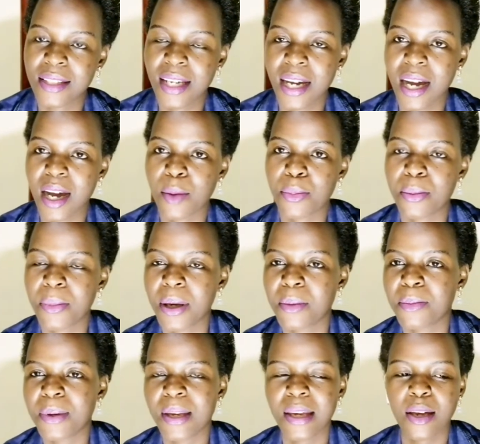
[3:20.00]
checkup,
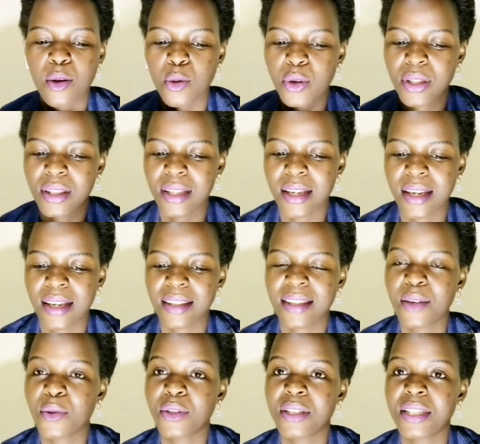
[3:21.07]
maybe, or
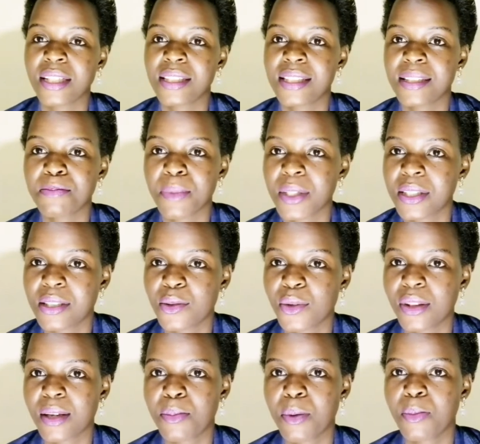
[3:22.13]
they will just mix you
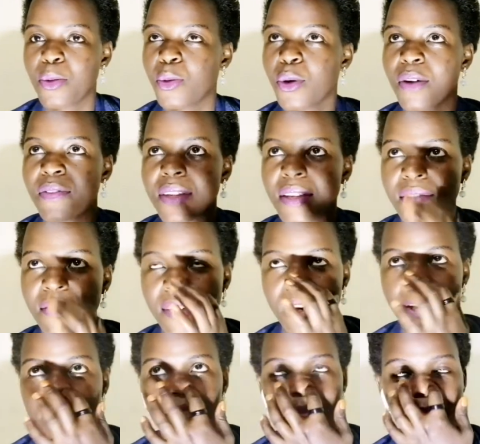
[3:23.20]
with the people who have the
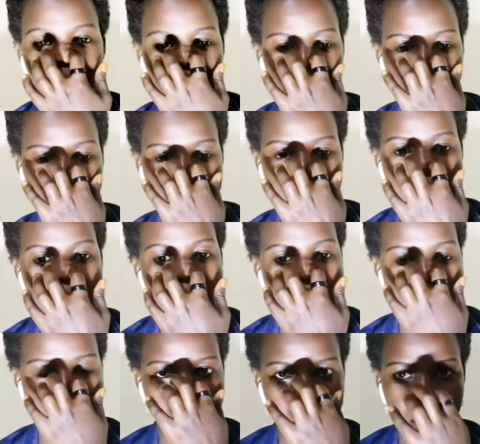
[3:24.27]
virus, because
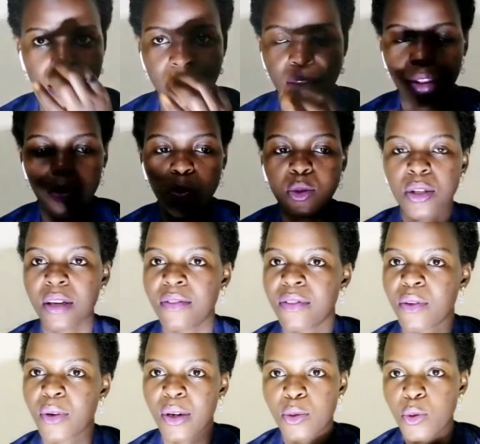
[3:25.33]
they thought
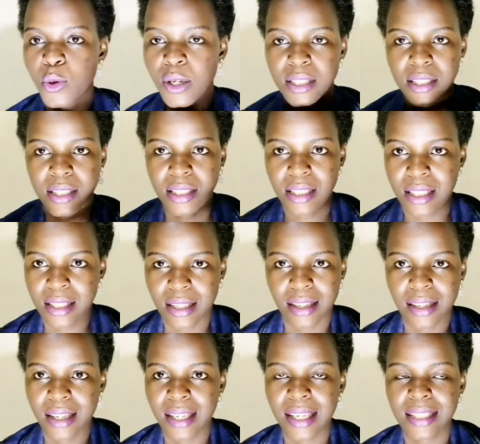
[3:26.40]
everyone who was
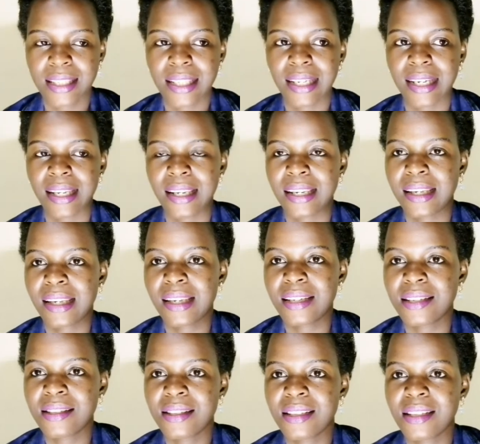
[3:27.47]
getting any
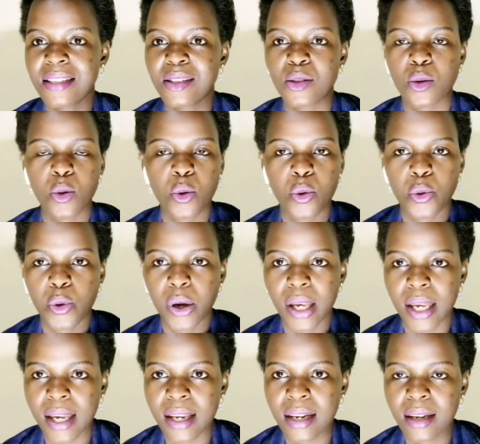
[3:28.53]
disease or
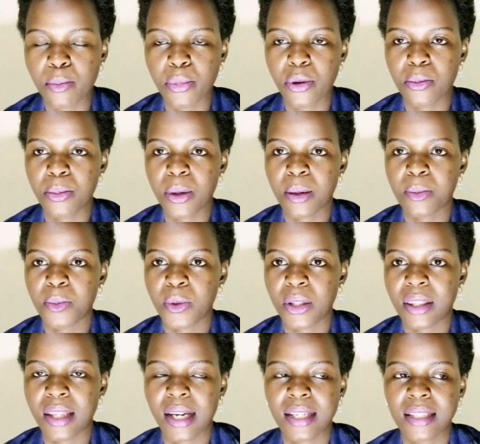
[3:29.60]
any problem
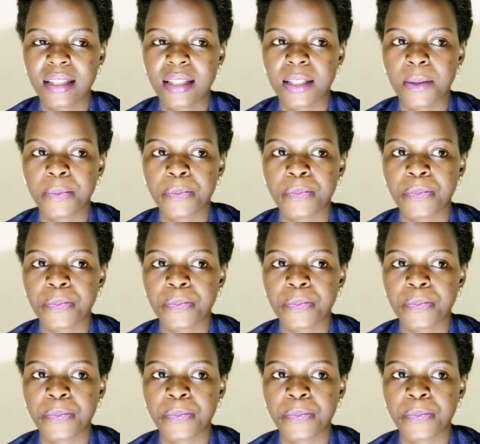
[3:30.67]
with that,